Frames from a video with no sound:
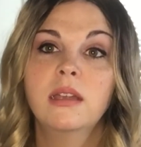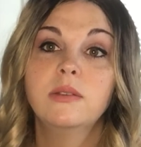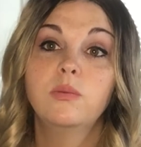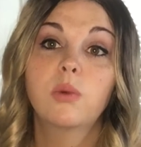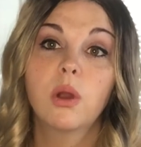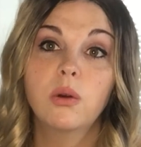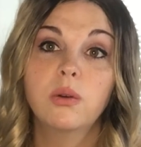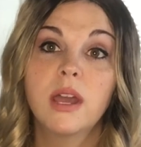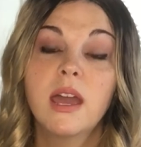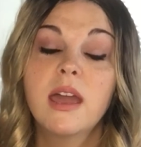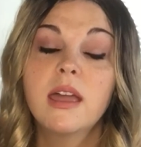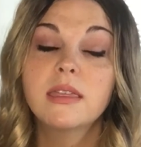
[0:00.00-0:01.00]
rode
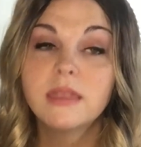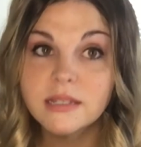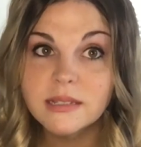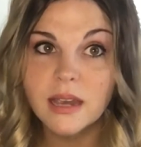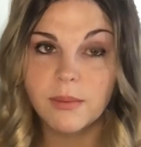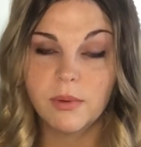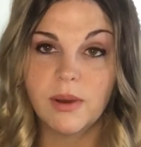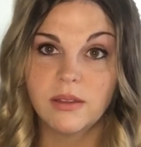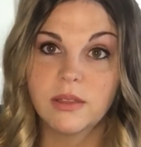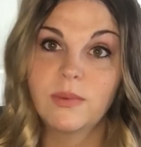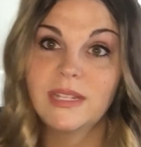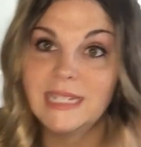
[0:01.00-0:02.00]
this time
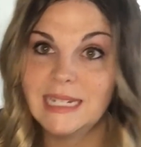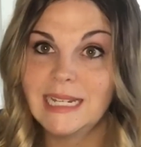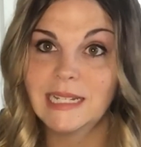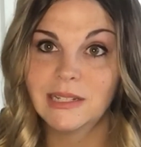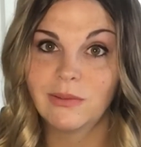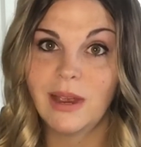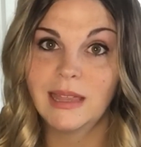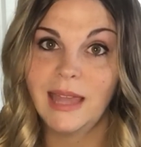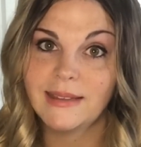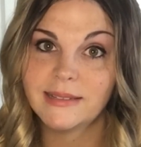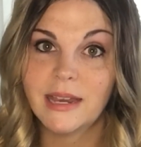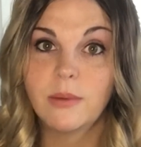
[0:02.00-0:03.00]
around that we didn't get to ride
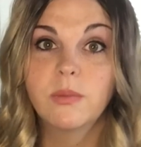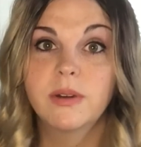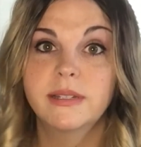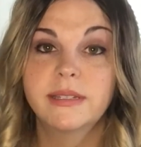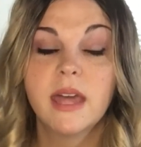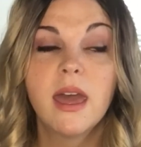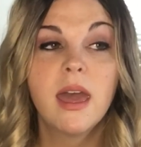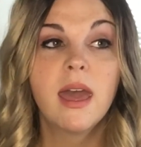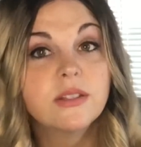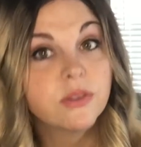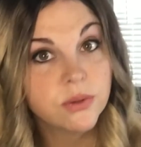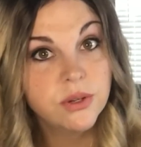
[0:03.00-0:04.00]
last time was
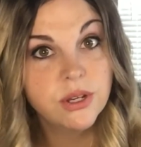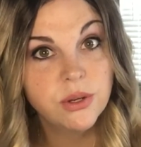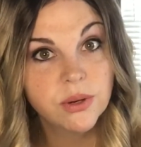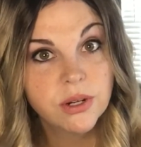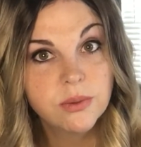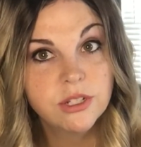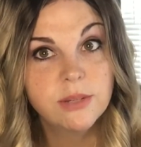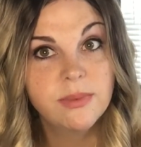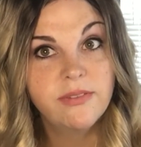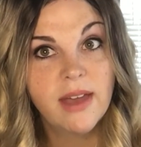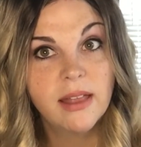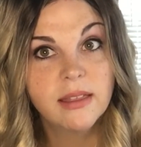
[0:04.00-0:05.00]
Race Through New York with Jimmy
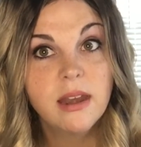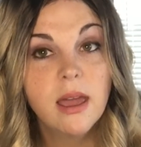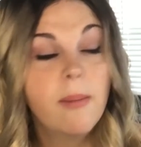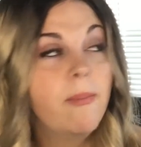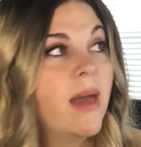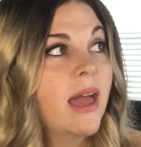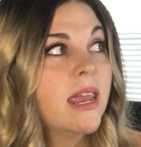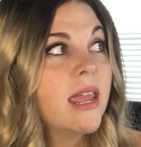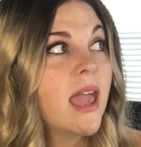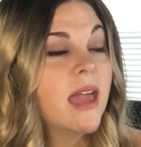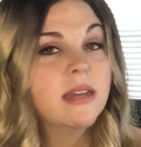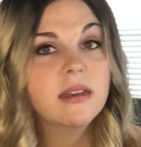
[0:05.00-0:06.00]
Fallon.
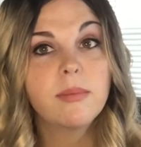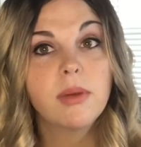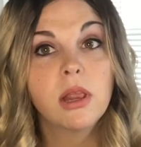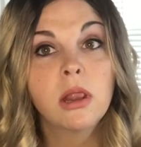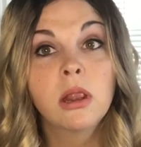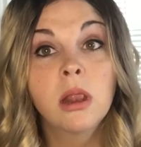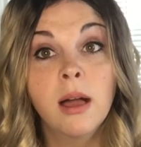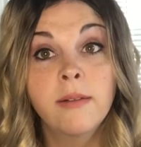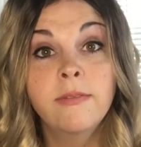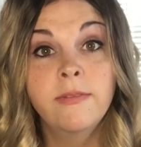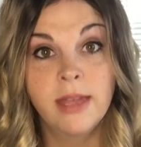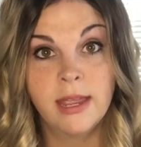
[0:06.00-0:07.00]
Maddie ended up
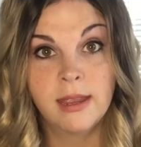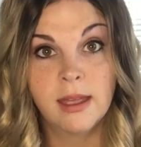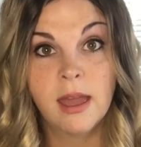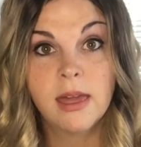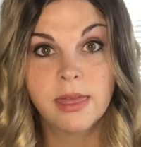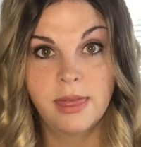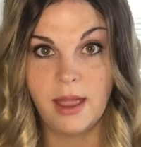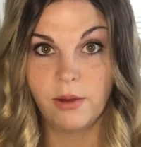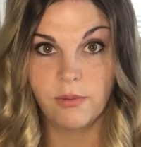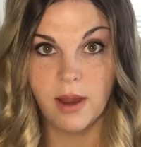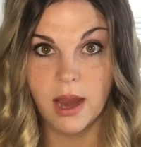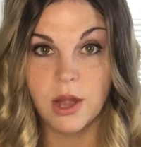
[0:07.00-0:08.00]
loving
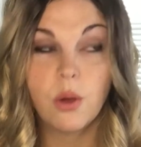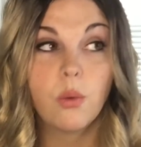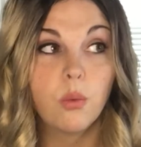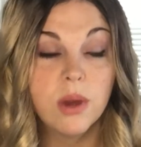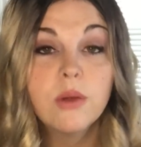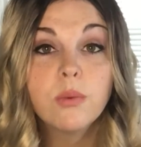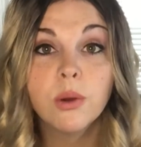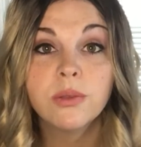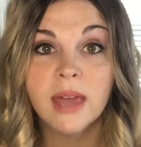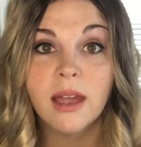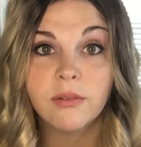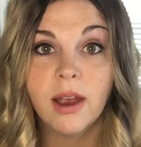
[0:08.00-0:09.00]
that ride. We rode
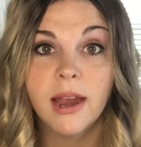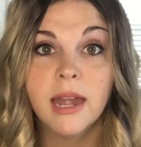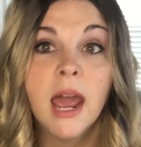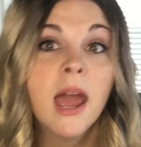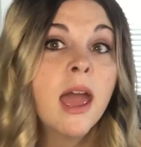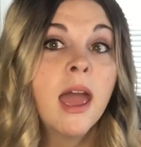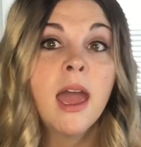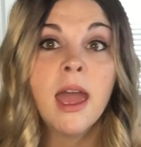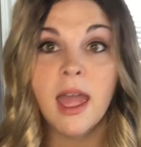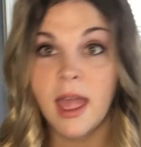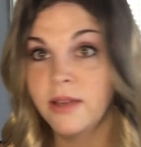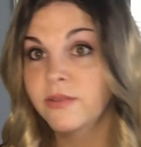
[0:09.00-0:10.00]
that ride
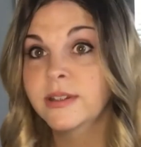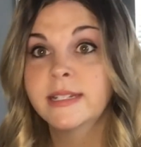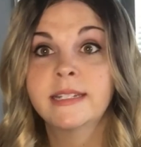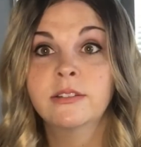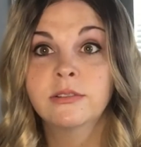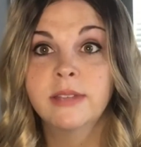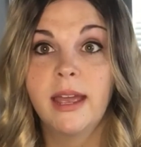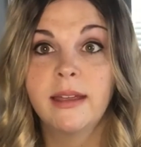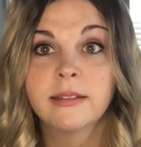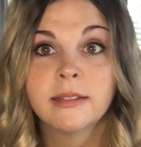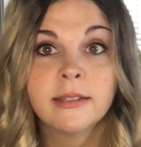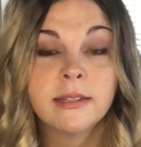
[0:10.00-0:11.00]
every single day.
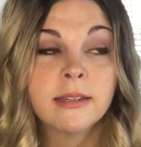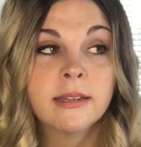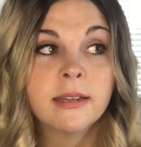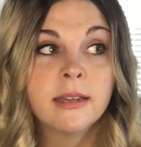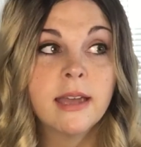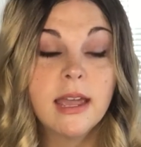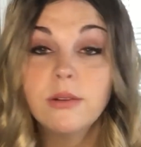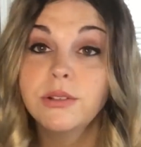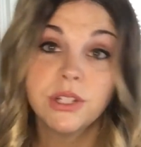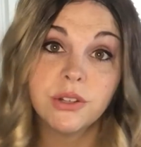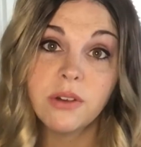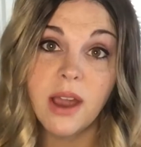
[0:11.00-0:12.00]
It was a
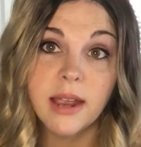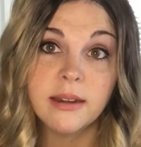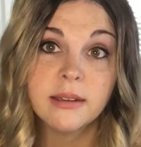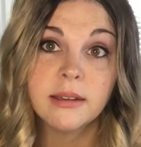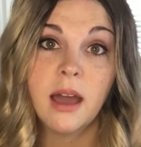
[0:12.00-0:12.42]
good ride.